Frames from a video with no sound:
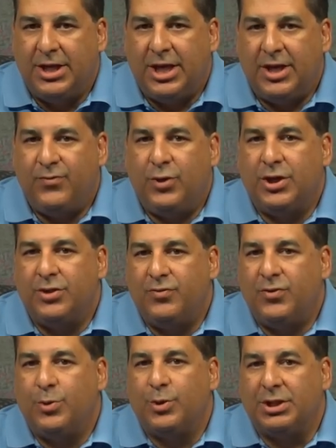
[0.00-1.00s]
If you can
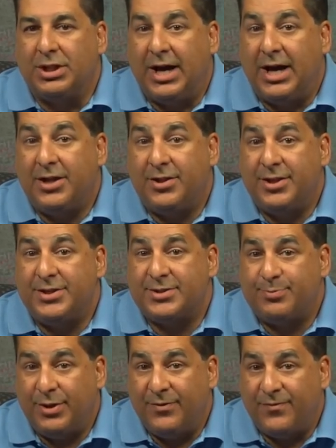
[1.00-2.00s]
do a lot of this
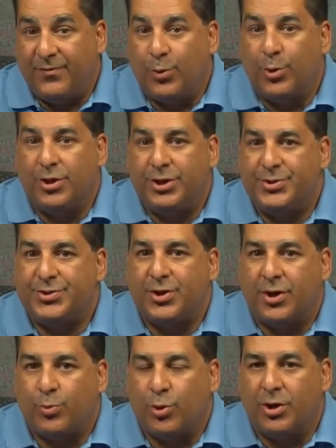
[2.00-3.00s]
before you
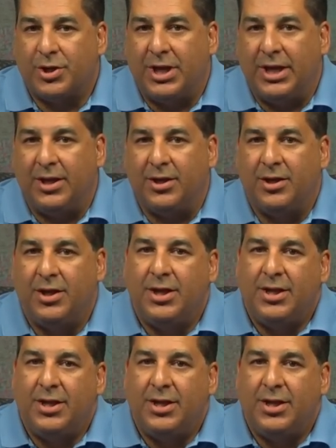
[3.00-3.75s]
start working,